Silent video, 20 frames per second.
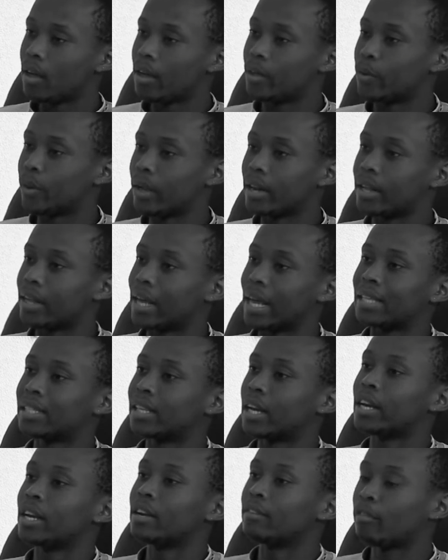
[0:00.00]
You can get
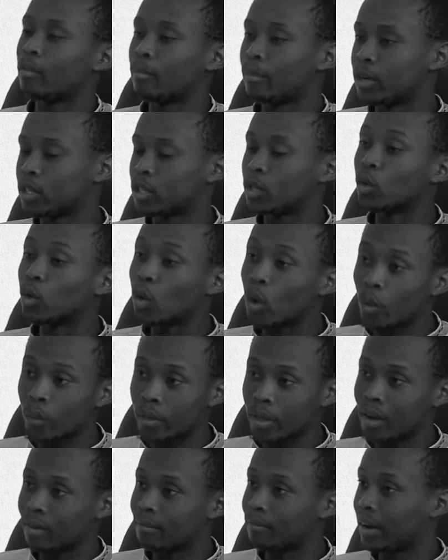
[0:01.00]
certain information. Go
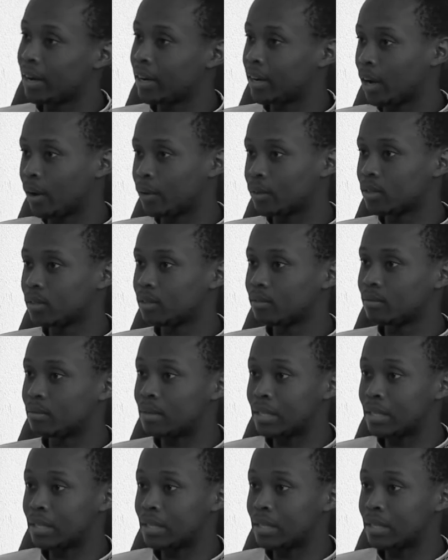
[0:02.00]
there and find out.